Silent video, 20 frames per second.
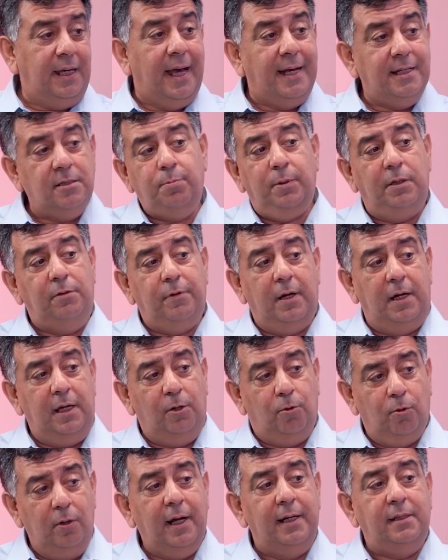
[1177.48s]
has been very
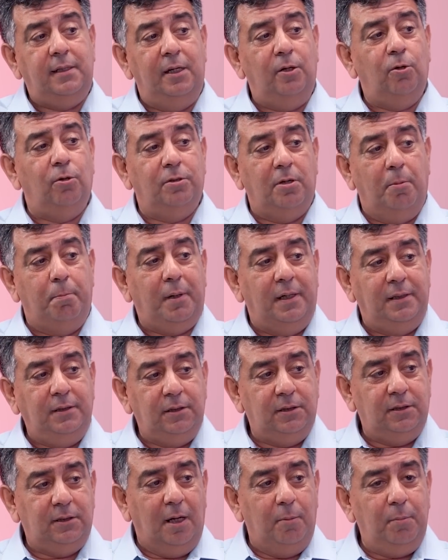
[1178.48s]
good, I think, on the
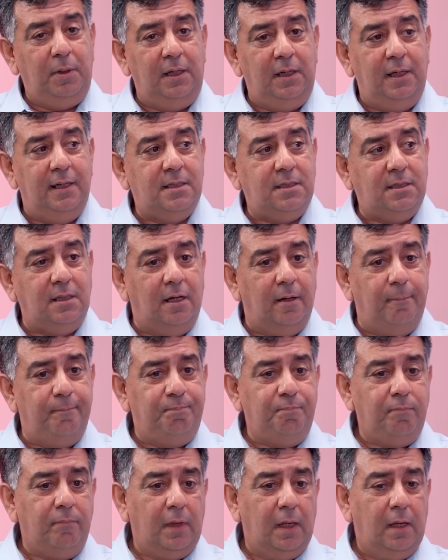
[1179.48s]
Punch. I mean, it's
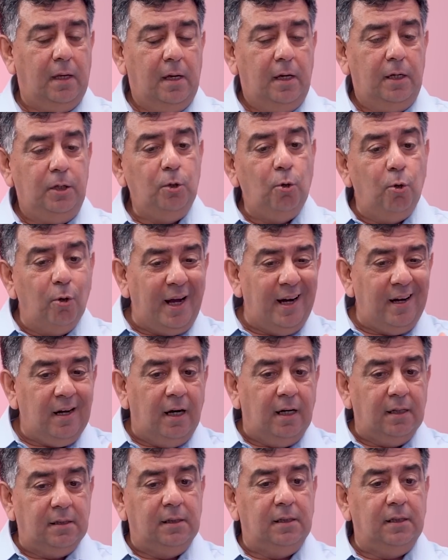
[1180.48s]
you look at
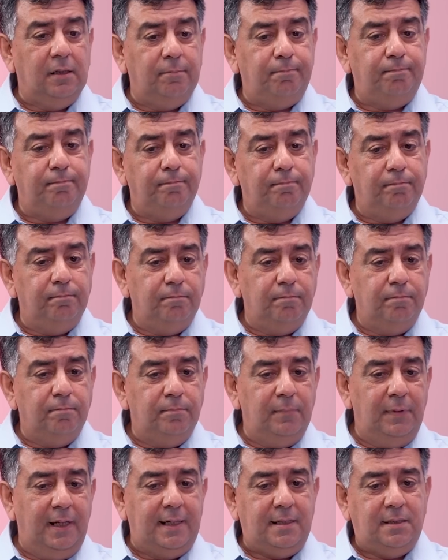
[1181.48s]
other,
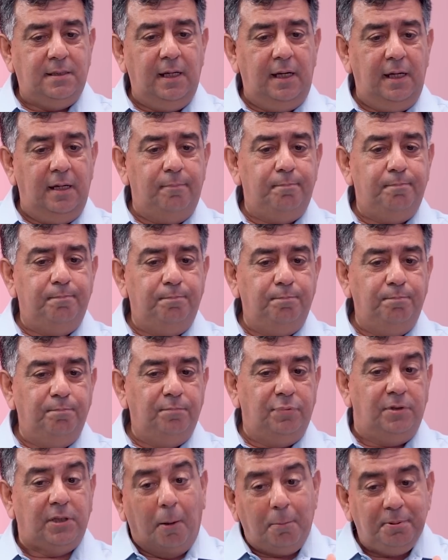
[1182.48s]
let's say,
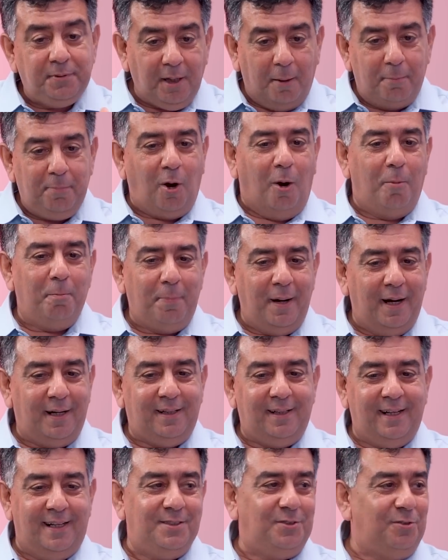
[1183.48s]

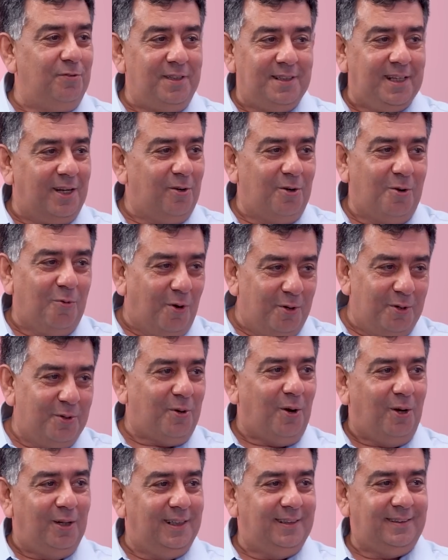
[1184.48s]
sub-compact SUVs. I don't know what you
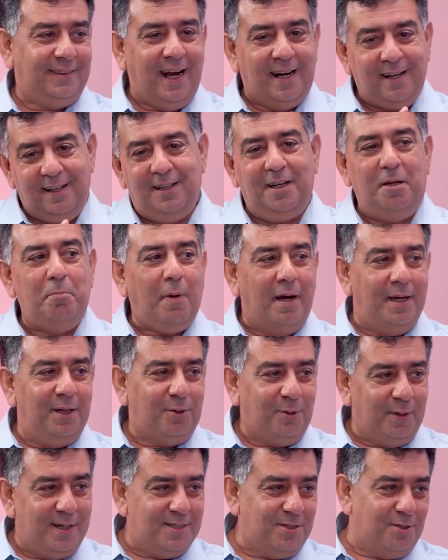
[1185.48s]
call this category,
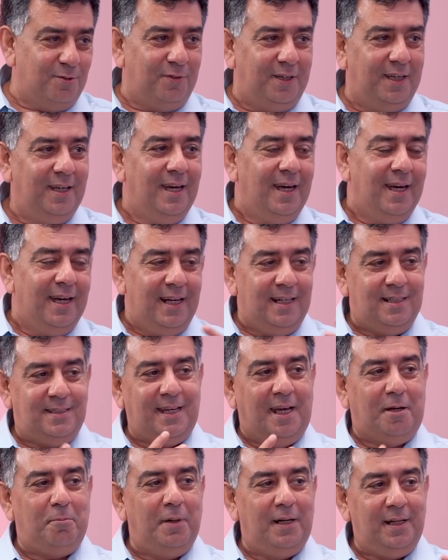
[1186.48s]
micro SUV. It's
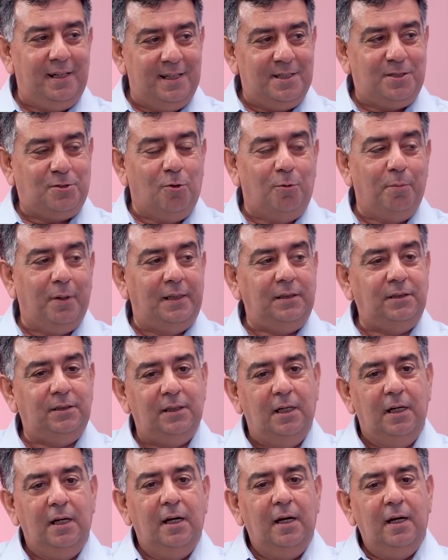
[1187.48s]
segmented so
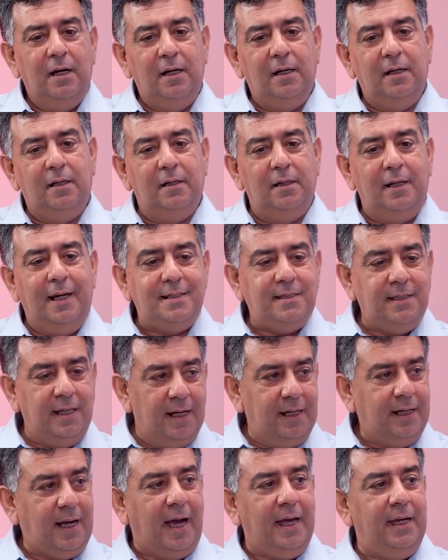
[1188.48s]
much. Let's say
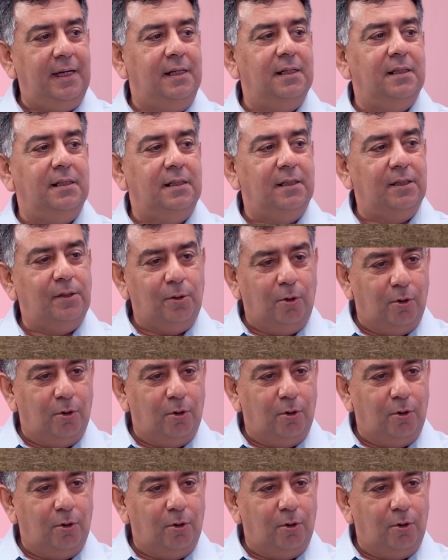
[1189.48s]
a Kiger